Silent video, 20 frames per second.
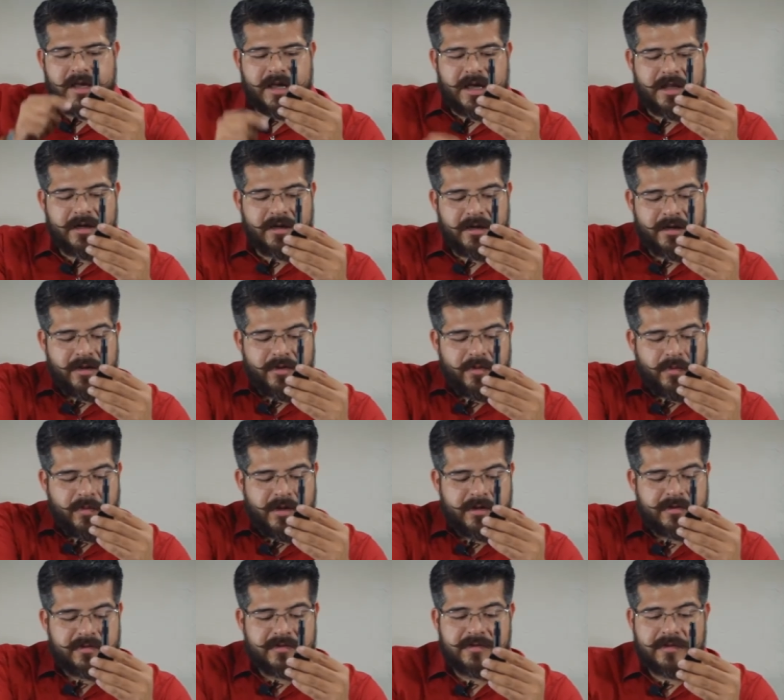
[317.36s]
and in other
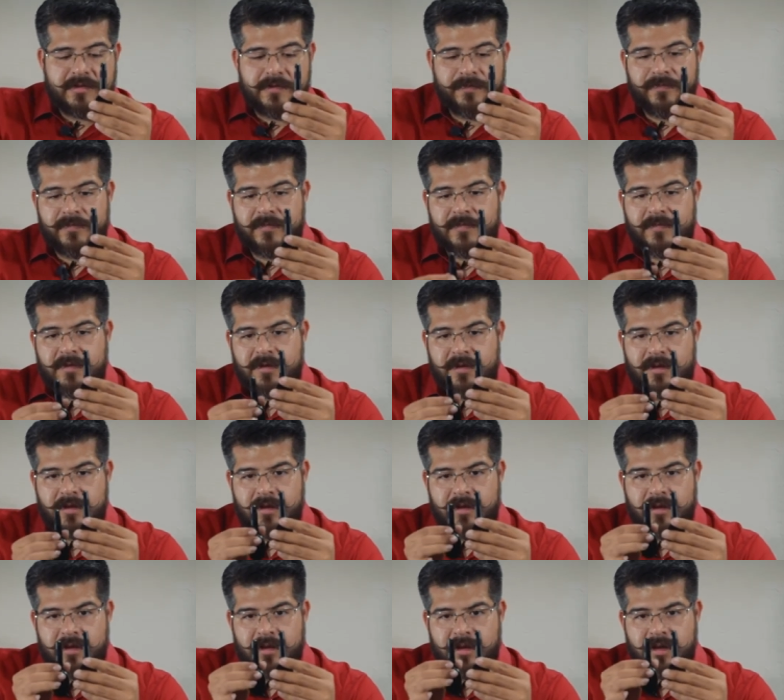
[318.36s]
ones,
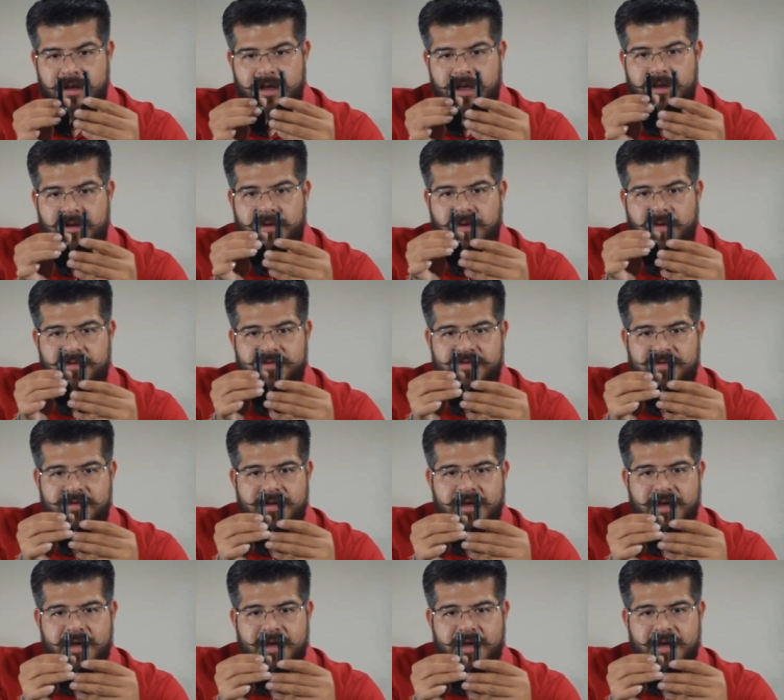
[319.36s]
it goes